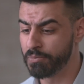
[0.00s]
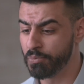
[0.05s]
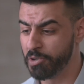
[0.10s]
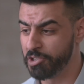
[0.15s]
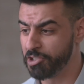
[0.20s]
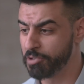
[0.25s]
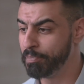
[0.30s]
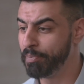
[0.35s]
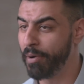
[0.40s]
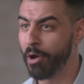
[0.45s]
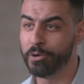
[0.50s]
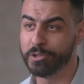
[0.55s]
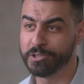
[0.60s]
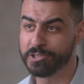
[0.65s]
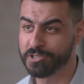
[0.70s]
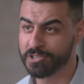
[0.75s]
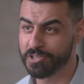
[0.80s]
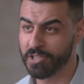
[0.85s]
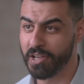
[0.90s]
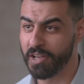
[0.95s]
which
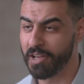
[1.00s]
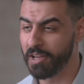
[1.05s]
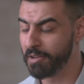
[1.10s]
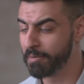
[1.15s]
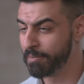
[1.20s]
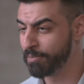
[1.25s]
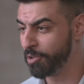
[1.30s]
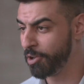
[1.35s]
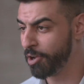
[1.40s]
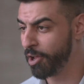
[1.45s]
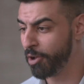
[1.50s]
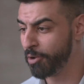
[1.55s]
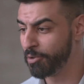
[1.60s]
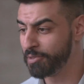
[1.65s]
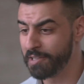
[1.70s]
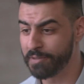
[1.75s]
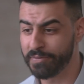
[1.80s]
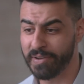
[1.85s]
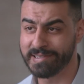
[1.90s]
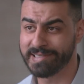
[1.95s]
boasts
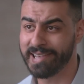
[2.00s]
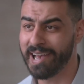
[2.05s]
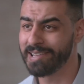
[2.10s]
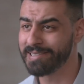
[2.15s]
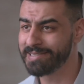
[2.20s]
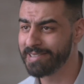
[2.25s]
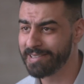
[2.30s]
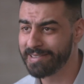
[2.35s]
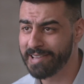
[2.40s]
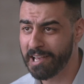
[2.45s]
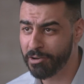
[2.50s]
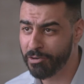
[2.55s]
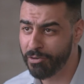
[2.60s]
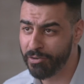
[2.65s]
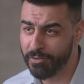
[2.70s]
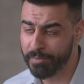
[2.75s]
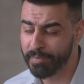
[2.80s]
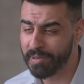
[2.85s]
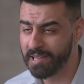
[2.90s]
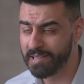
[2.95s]
these fantastic
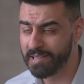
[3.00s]
decorative